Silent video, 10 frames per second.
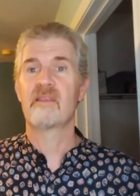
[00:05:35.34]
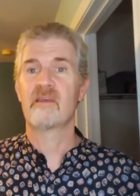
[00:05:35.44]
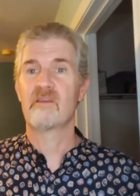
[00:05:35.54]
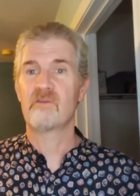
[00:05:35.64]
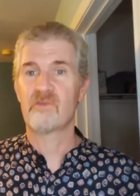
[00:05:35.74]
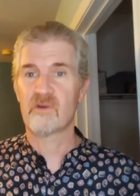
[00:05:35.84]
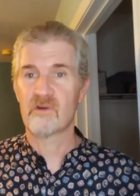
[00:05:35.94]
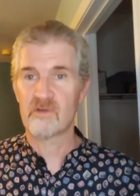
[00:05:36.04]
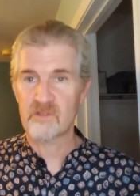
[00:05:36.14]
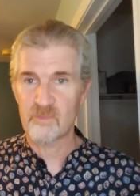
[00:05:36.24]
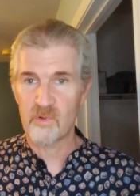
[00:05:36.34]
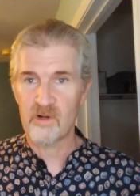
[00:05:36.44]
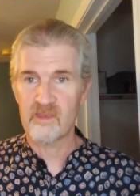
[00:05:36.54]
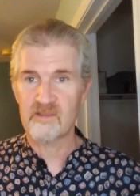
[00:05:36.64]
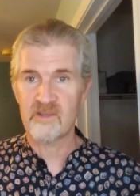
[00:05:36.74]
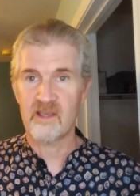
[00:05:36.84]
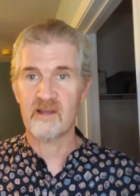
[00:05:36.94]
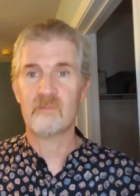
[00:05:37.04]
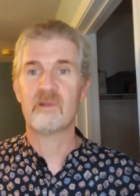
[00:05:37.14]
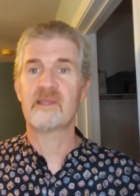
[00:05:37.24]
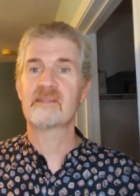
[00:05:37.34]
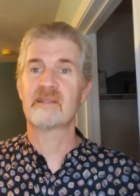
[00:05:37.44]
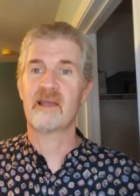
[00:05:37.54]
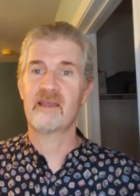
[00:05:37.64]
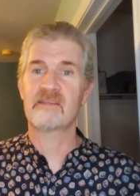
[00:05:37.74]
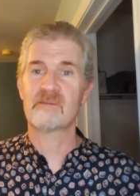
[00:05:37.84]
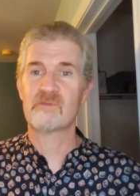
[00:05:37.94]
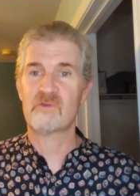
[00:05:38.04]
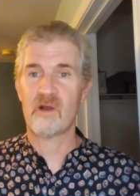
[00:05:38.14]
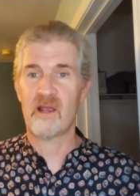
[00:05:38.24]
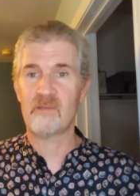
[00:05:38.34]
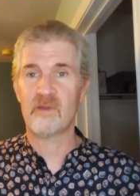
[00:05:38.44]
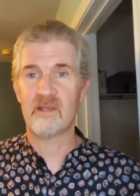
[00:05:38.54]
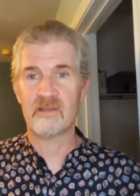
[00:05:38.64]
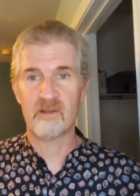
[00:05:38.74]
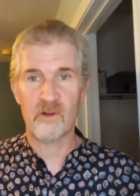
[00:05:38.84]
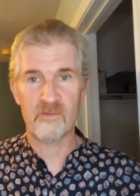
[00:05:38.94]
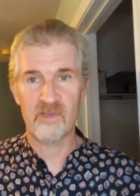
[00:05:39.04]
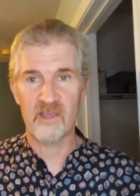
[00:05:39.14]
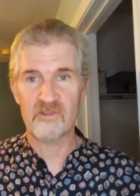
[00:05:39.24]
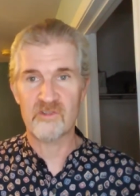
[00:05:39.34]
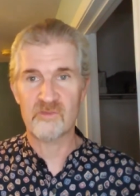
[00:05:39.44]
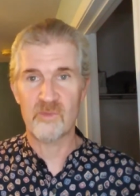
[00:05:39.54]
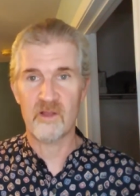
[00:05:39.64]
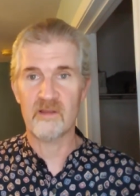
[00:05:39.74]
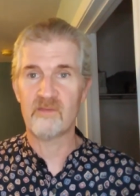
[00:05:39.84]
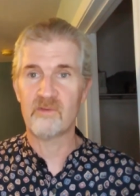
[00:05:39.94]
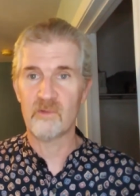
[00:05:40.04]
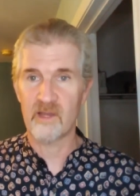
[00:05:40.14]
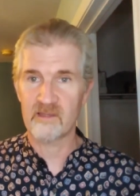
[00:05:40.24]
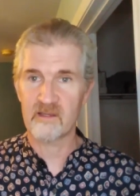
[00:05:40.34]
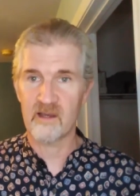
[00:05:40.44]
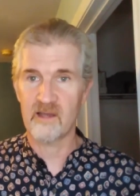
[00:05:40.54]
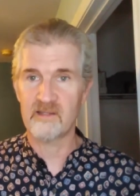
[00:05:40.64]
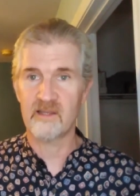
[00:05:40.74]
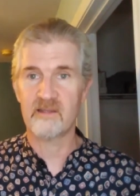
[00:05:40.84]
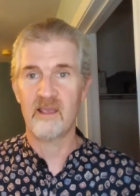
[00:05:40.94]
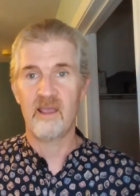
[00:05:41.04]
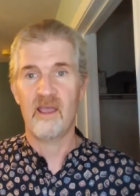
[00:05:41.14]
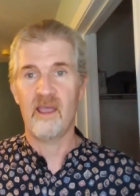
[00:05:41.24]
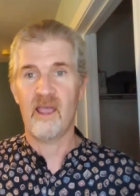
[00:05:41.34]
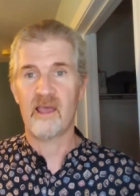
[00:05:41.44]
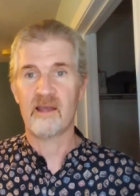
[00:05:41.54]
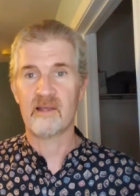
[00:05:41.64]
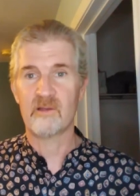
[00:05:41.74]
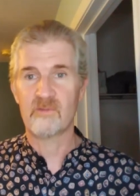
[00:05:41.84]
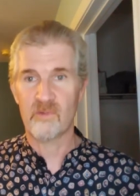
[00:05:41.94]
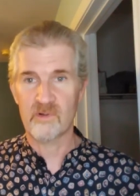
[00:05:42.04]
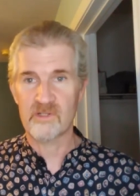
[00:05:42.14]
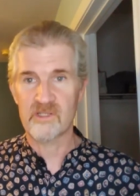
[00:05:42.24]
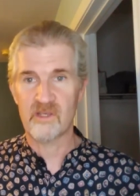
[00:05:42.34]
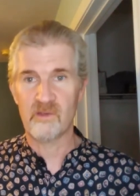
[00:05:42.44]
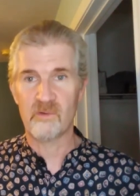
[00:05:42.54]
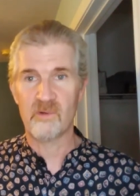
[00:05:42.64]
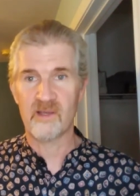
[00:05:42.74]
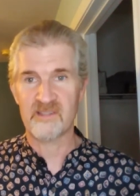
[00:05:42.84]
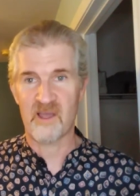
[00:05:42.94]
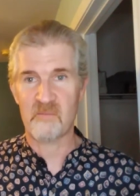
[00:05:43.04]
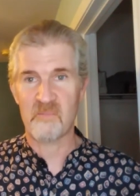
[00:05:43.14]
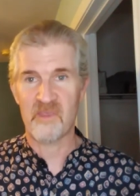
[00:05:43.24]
Thank you for supporting the channel. Please like, subscribe, and hit the notification bell if you like the content. And I look forward to seeing you next time.